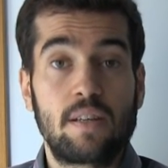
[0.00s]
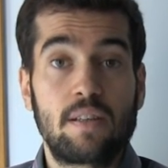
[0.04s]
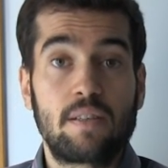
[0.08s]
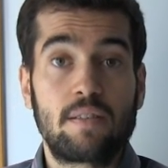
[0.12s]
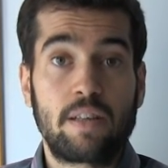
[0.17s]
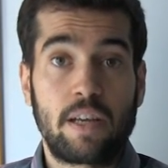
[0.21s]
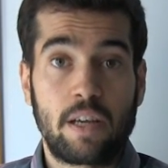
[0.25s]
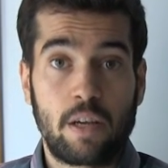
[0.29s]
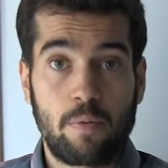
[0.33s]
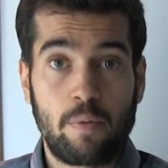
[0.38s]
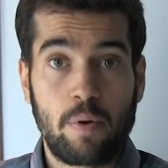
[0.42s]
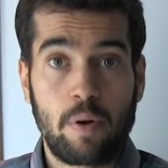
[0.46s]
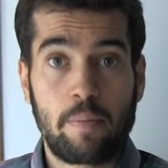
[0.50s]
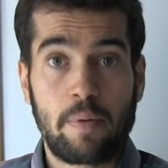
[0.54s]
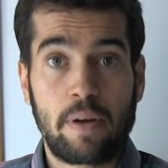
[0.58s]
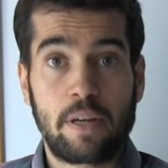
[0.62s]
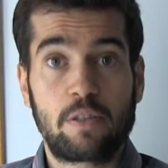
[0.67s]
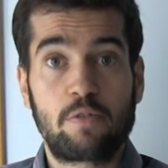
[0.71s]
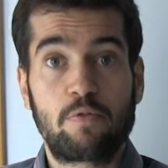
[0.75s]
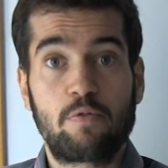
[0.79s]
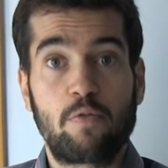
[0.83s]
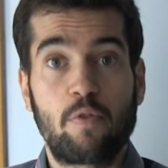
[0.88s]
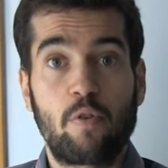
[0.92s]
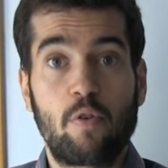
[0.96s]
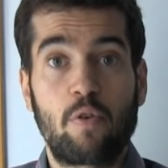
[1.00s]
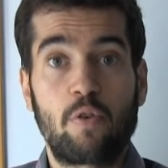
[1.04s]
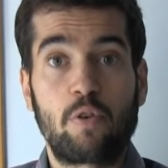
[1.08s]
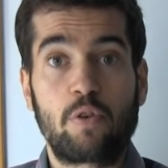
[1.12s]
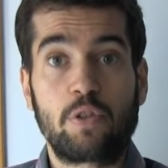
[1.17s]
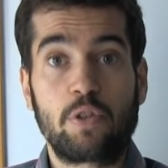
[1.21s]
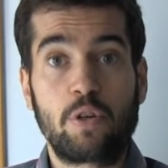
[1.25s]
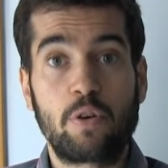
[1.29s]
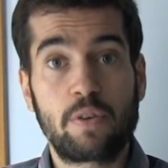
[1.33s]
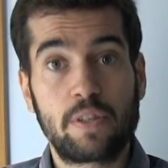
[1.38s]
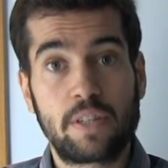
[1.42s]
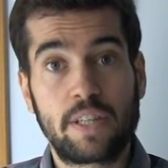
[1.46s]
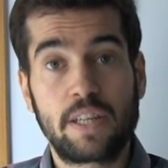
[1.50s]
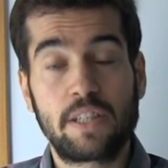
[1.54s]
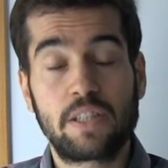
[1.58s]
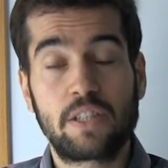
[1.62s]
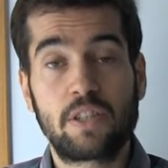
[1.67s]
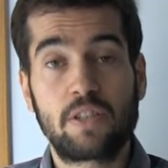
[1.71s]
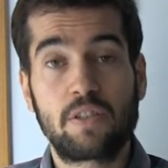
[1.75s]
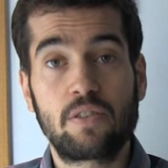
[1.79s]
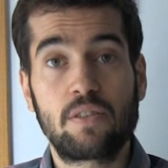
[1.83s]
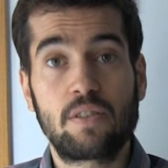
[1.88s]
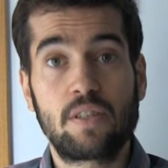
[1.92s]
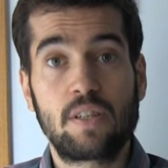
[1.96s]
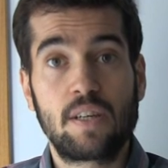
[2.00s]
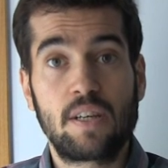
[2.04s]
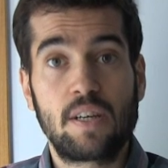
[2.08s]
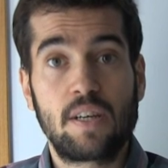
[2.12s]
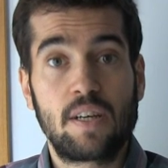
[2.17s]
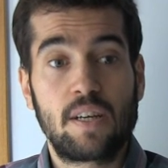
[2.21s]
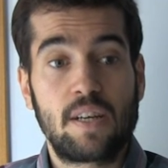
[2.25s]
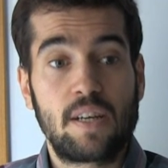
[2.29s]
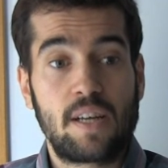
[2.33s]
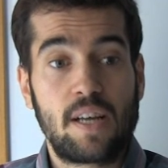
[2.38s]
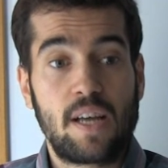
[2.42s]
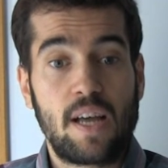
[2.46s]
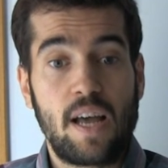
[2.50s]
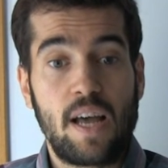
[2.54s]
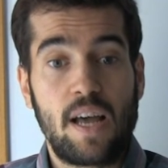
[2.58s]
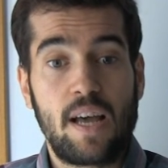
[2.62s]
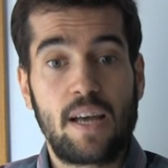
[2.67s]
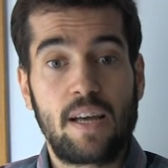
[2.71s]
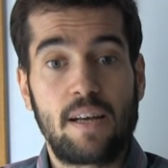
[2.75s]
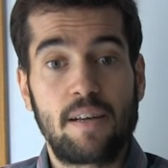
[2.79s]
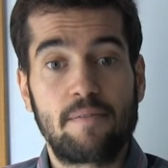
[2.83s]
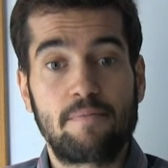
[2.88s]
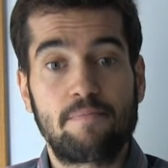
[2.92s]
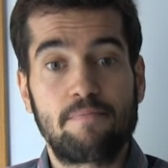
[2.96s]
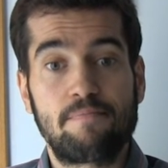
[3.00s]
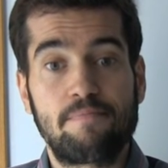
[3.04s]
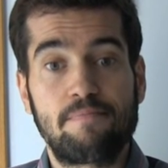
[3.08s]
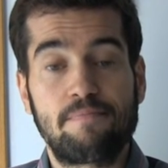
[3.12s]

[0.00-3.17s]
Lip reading: Thank you very much for your attention, and